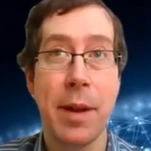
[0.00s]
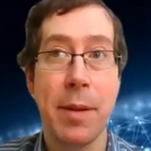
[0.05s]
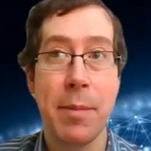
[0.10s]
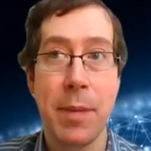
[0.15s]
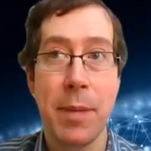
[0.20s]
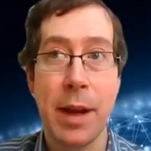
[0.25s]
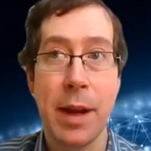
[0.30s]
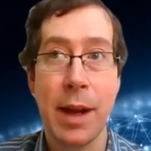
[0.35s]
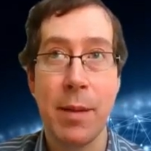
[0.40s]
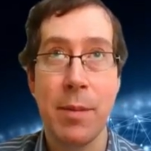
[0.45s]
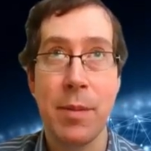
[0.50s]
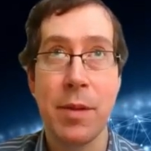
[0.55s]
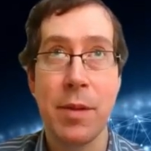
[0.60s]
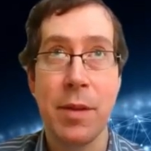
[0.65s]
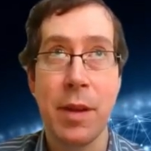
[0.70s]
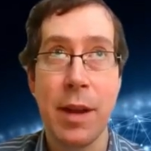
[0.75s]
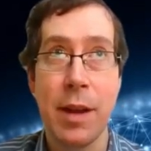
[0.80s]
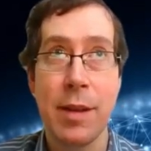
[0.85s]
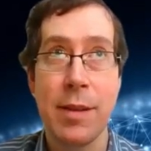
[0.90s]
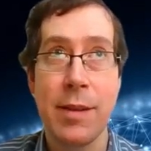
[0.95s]
but
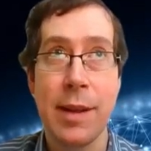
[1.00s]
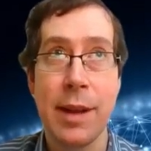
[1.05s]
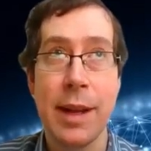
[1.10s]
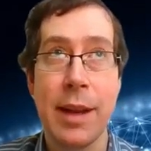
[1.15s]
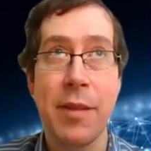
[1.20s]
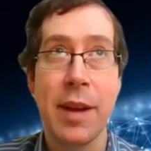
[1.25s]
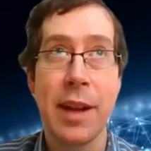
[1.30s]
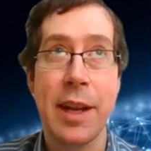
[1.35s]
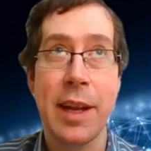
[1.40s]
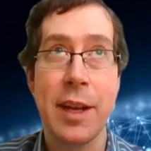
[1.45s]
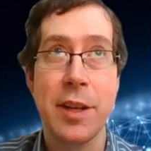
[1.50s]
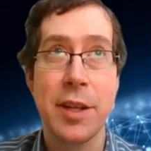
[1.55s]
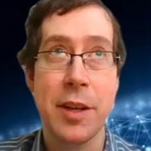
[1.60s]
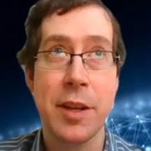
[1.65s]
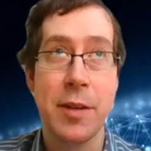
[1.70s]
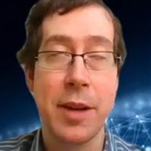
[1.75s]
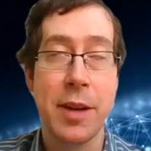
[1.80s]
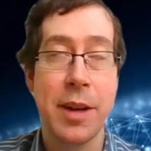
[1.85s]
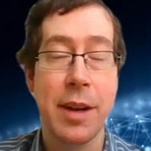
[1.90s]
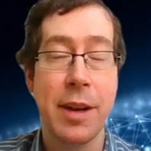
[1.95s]
becomes a significant
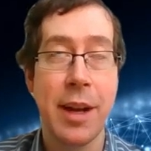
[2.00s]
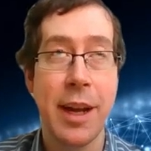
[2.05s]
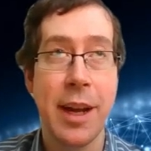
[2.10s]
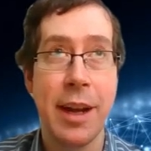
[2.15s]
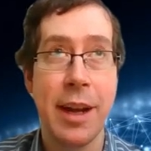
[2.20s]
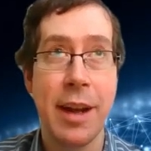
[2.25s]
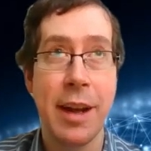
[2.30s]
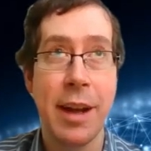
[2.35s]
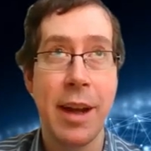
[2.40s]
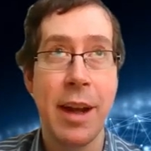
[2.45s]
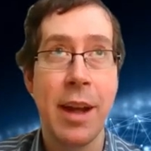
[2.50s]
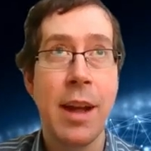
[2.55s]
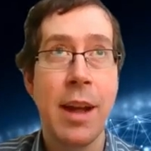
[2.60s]
issue in uh,